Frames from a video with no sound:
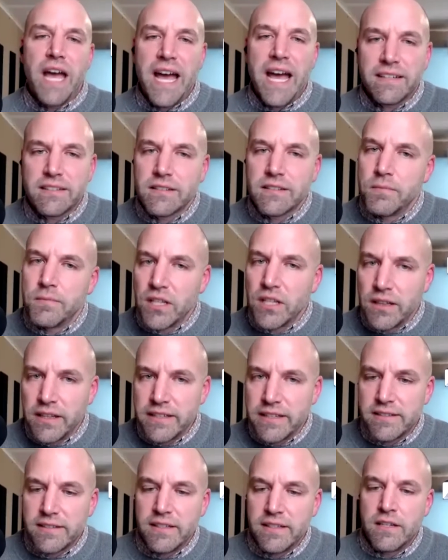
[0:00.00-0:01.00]
but ask them to
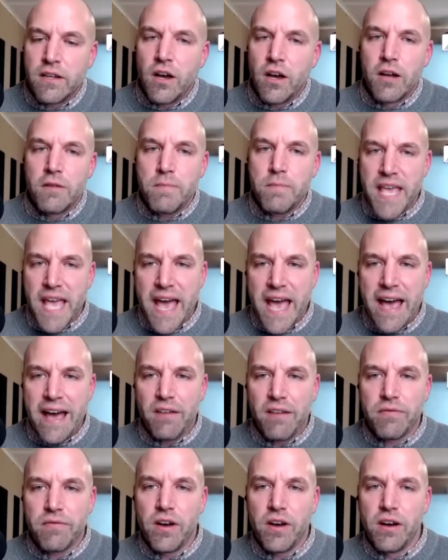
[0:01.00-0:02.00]
listen on
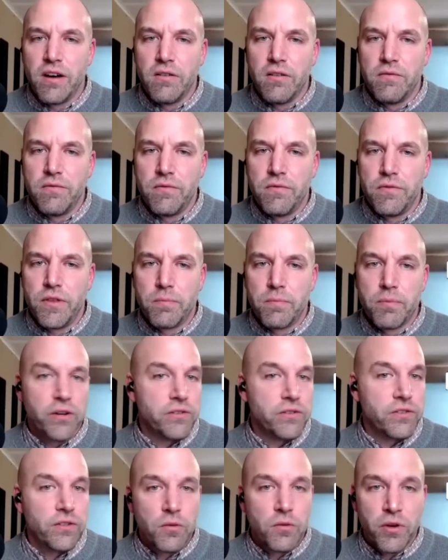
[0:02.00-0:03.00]
behalf of the
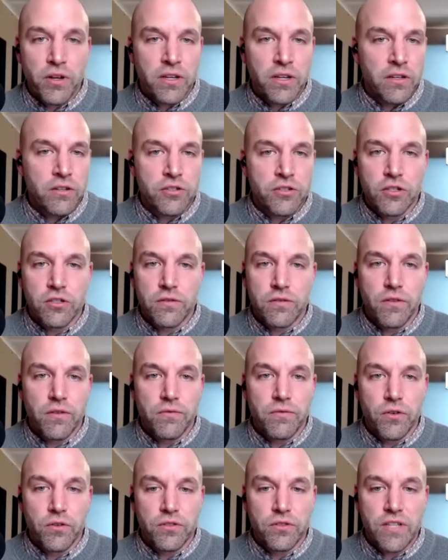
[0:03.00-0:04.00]
person they're bringing to church for
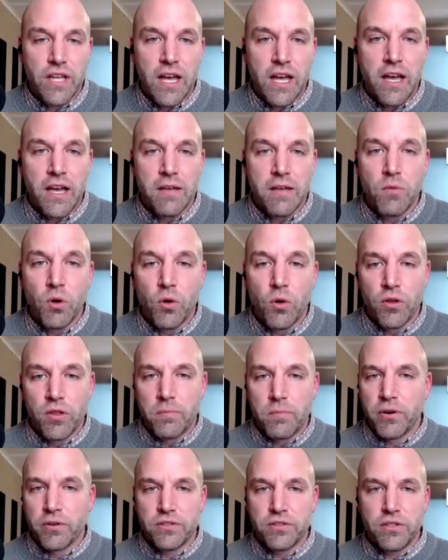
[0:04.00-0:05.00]
the first time or
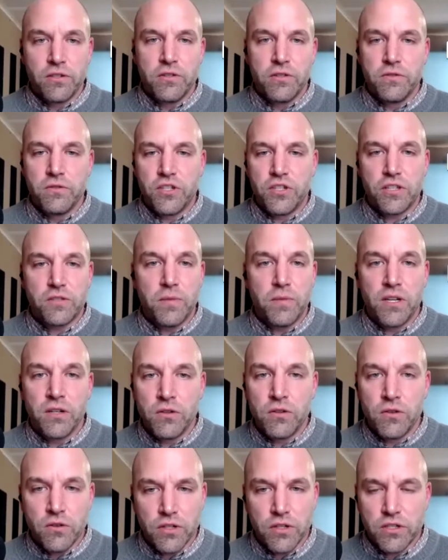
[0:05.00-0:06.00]
the person who's just been
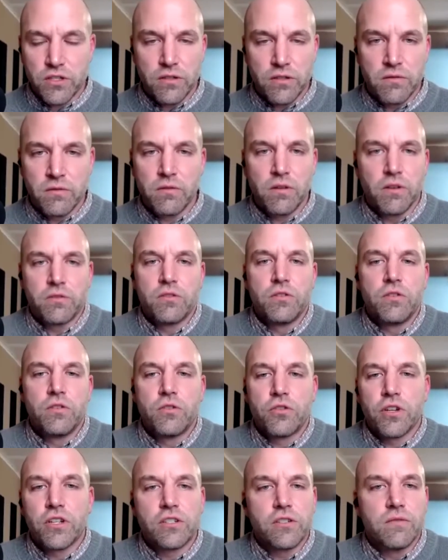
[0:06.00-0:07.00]
a new christian or
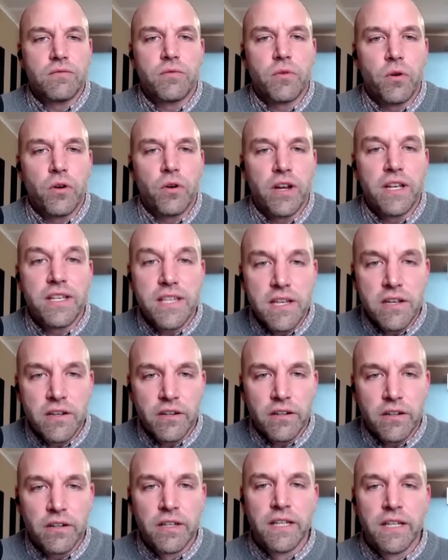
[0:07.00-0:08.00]
new christian for a
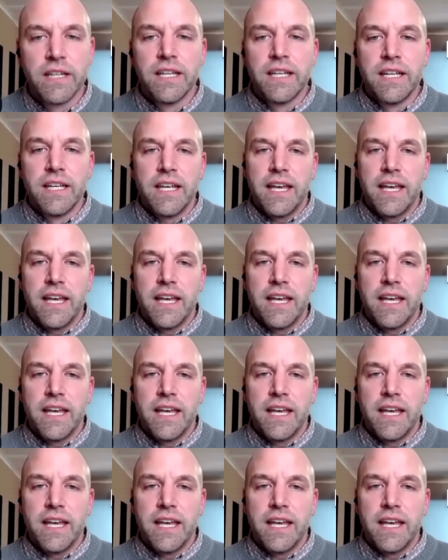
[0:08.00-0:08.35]
year